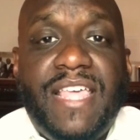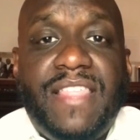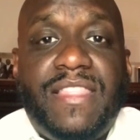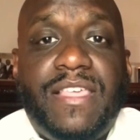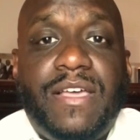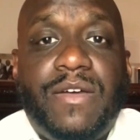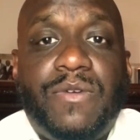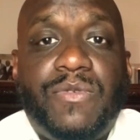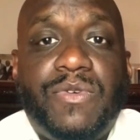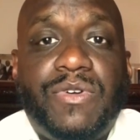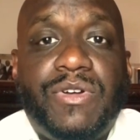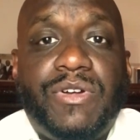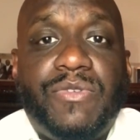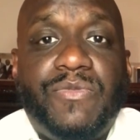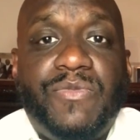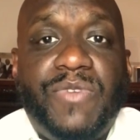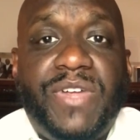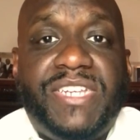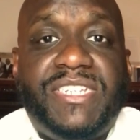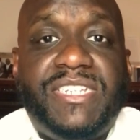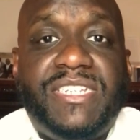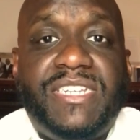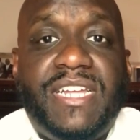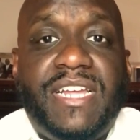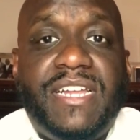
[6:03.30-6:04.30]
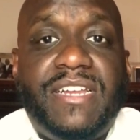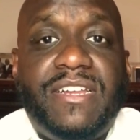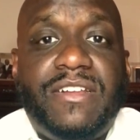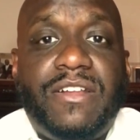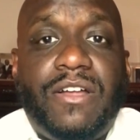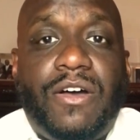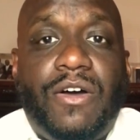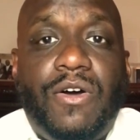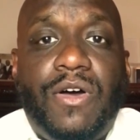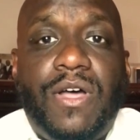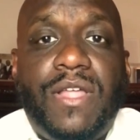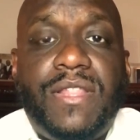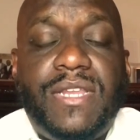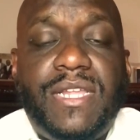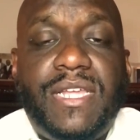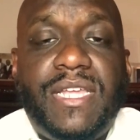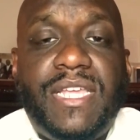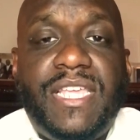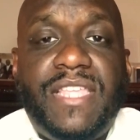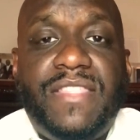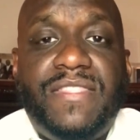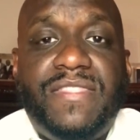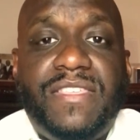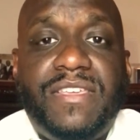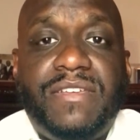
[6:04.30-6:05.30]
that were originated on the
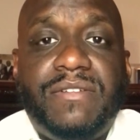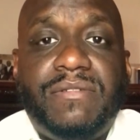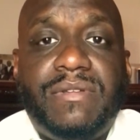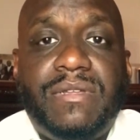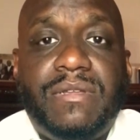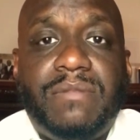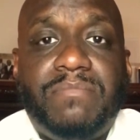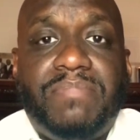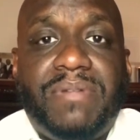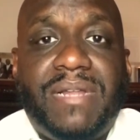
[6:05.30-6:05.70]
Ethereum